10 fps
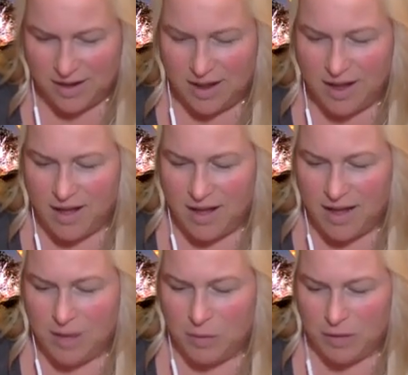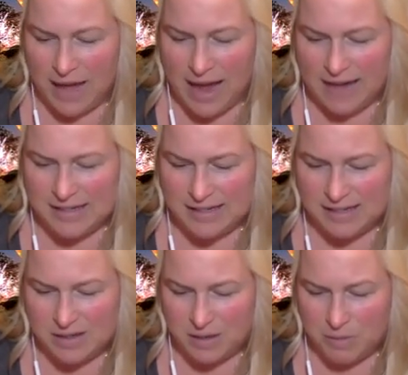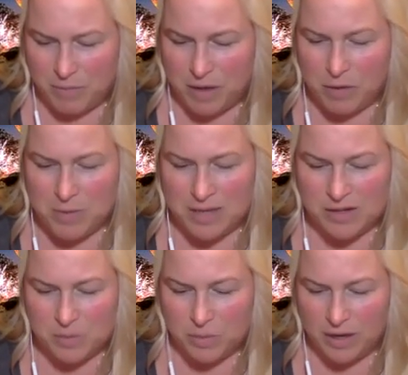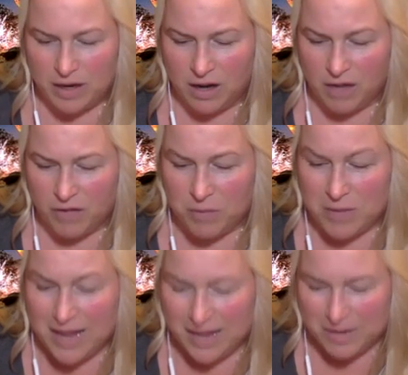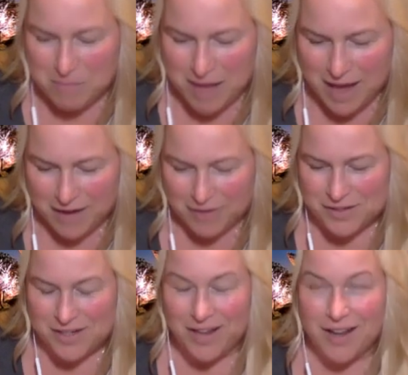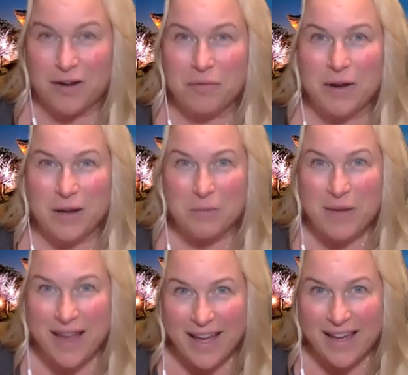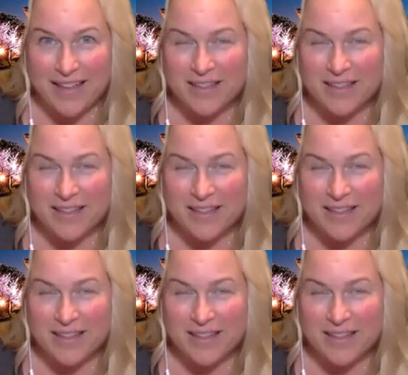It will act as a betterment to bring government matters on a right path.